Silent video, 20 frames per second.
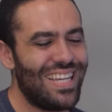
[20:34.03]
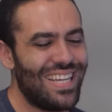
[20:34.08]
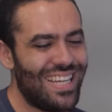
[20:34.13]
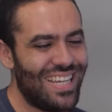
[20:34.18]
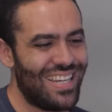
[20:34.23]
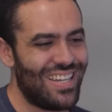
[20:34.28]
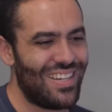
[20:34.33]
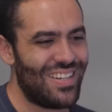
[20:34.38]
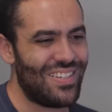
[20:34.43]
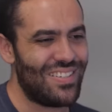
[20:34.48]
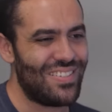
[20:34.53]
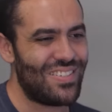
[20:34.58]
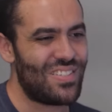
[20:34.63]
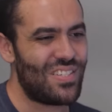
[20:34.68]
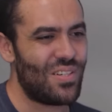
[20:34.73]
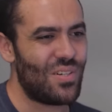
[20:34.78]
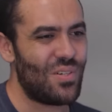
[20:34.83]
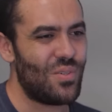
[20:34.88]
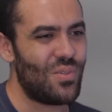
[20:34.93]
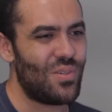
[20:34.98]
Uh,
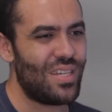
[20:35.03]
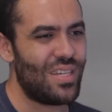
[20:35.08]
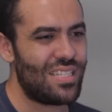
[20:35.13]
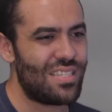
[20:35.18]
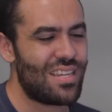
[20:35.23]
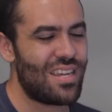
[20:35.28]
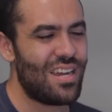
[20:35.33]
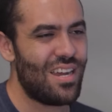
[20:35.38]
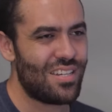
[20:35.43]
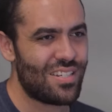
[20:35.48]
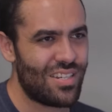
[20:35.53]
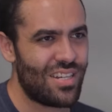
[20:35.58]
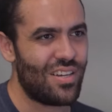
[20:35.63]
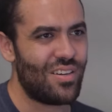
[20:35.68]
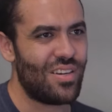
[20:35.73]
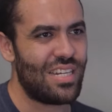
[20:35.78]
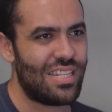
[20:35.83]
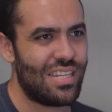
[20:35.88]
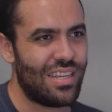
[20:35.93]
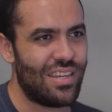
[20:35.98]
so it's a
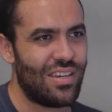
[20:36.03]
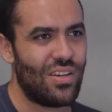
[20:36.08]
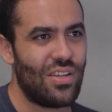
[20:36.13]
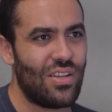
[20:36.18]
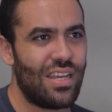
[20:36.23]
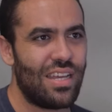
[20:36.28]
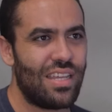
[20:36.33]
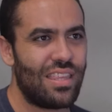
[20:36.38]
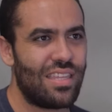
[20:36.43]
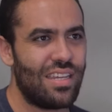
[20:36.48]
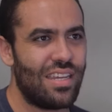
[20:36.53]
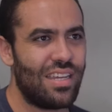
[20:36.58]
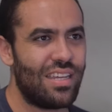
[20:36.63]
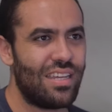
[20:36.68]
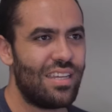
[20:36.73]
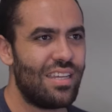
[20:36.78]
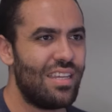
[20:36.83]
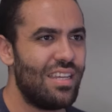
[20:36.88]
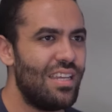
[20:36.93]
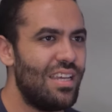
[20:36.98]
cautionary tale, I
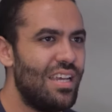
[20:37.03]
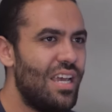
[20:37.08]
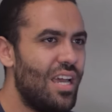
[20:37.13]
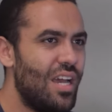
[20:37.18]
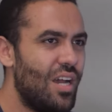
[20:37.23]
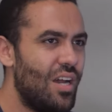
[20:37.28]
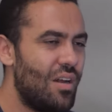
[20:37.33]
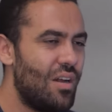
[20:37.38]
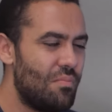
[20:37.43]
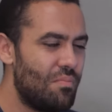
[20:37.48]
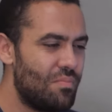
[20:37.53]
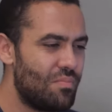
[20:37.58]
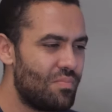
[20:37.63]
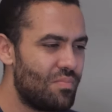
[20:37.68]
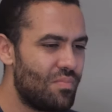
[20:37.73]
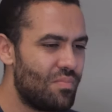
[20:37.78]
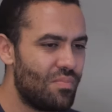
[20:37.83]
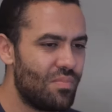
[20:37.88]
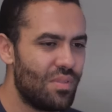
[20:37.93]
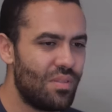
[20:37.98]
think.
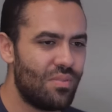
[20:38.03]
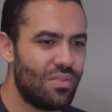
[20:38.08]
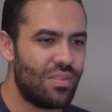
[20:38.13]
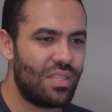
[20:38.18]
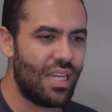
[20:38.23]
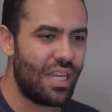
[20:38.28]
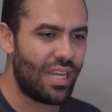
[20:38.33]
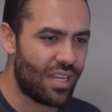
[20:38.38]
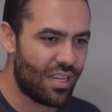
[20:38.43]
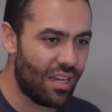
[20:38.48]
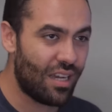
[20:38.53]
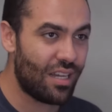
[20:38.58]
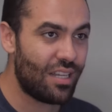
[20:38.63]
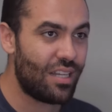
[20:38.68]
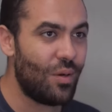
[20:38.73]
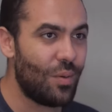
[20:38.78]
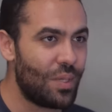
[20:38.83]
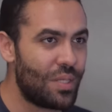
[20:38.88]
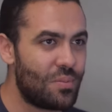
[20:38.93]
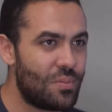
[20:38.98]
Um, thank God
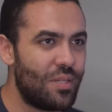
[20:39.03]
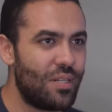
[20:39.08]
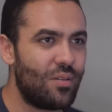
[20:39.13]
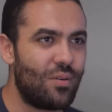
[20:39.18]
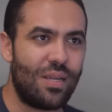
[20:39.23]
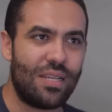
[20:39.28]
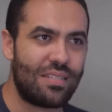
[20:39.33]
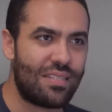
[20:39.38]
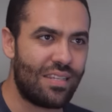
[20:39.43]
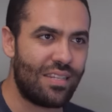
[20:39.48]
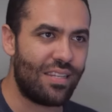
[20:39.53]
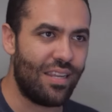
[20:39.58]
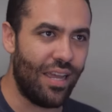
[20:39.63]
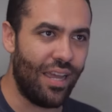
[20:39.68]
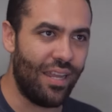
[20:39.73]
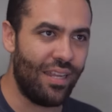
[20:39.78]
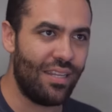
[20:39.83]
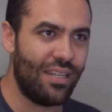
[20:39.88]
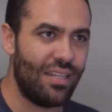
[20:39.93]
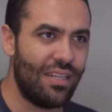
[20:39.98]
no one's been arrested
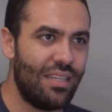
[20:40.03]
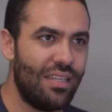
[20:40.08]
yet.